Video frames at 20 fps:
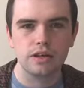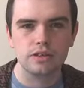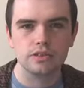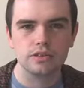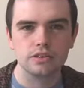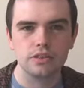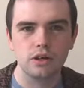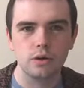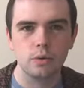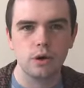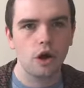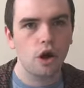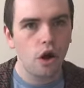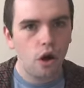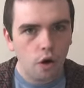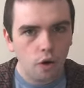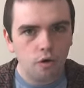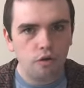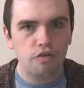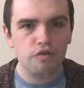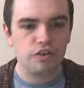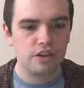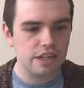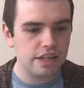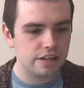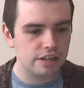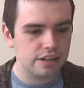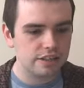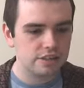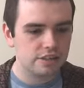so hopefully
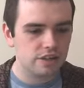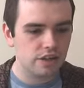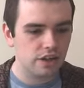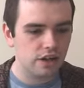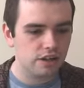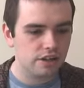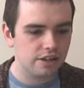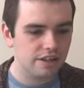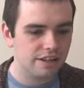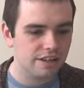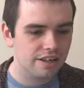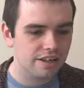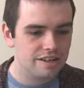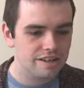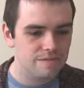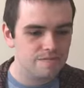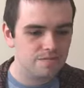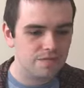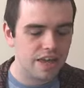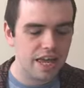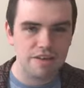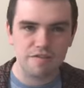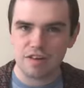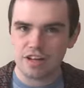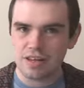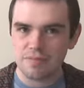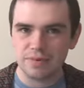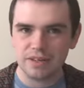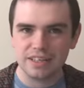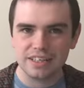you'll enjoy if
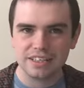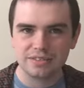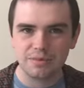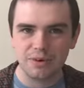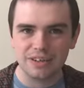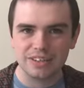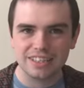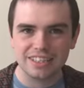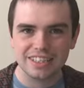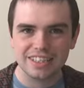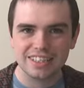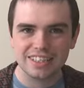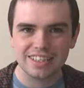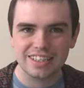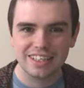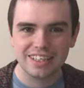anybody is watching.